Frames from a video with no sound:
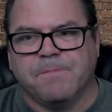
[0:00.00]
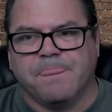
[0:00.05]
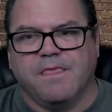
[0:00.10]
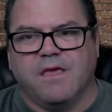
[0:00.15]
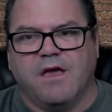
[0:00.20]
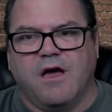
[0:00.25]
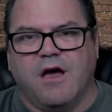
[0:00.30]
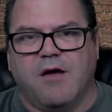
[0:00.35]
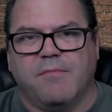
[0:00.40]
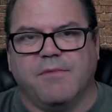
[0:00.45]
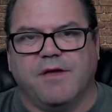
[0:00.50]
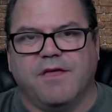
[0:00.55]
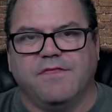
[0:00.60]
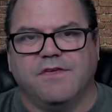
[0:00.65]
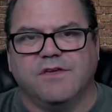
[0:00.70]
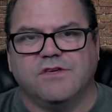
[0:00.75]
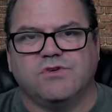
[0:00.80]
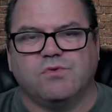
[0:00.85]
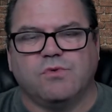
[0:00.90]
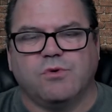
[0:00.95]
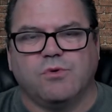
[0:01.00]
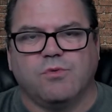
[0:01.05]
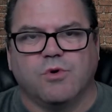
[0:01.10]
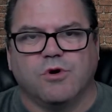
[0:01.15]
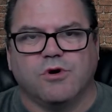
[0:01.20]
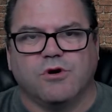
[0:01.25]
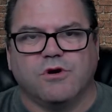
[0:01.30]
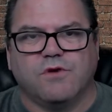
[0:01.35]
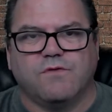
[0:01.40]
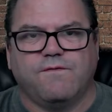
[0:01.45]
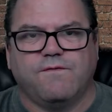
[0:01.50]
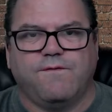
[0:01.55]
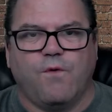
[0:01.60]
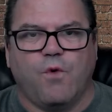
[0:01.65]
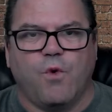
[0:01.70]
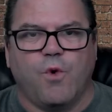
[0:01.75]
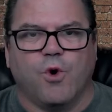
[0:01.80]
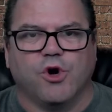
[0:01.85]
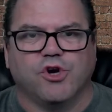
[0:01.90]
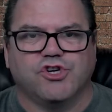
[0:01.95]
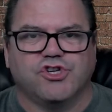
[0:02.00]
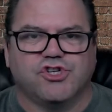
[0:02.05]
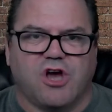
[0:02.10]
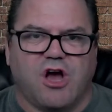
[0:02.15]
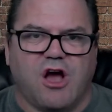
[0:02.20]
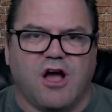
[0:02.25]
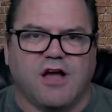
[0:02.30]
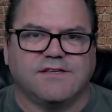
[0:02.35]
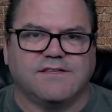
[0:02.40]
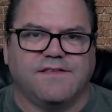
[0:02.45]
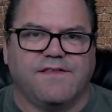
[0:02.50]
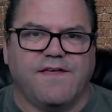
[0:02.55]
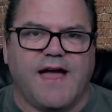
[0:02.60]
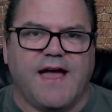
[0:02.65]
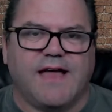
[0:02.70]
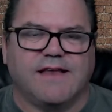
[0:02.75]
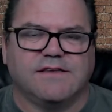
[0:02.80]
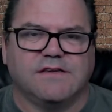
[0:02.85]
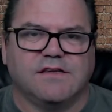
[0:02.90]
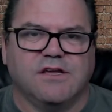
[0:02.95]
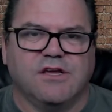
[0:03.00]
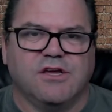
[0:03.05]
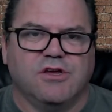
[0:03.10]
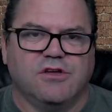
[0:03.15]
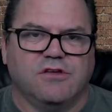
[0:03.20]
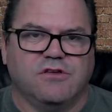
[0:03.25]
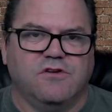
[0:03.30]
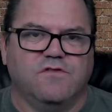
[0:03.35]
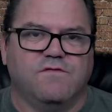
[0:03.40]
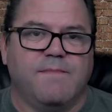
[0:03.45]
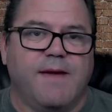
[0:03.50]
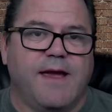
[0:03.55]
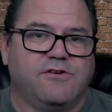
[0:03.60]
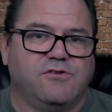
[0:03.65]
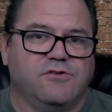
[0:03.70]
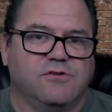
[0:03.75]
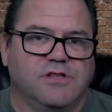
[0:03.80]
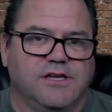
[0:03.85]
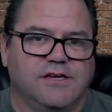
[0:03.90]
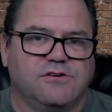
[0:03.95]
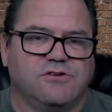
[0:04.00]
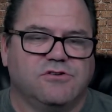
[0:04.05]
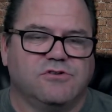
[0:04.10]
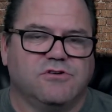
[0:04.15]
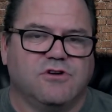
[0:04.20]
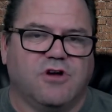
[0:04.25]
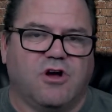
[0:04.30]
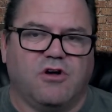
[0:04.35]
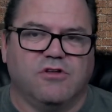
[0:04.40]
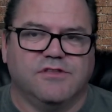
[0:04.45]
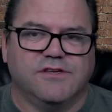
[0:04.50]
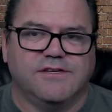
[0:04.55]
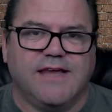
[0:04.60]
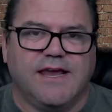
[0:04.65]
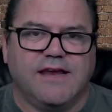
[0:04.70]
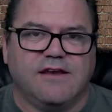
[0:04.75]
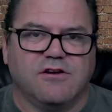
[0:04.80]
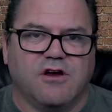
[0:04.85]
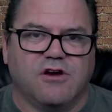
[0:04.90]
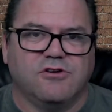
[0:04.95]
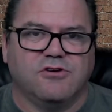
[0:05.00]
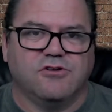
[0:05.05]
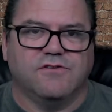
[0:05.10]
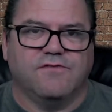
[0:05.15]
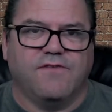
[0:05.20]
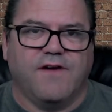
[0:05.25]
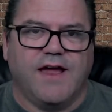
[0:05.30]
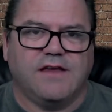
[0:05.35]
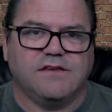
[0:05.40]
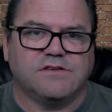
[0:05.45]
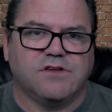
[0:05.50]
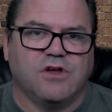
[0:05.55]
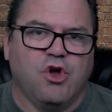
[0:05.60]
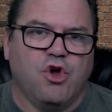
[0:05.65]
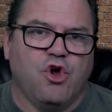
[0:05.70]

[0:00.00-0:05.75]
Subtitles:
And this will work for shocks that you've manually entered all the data on your device,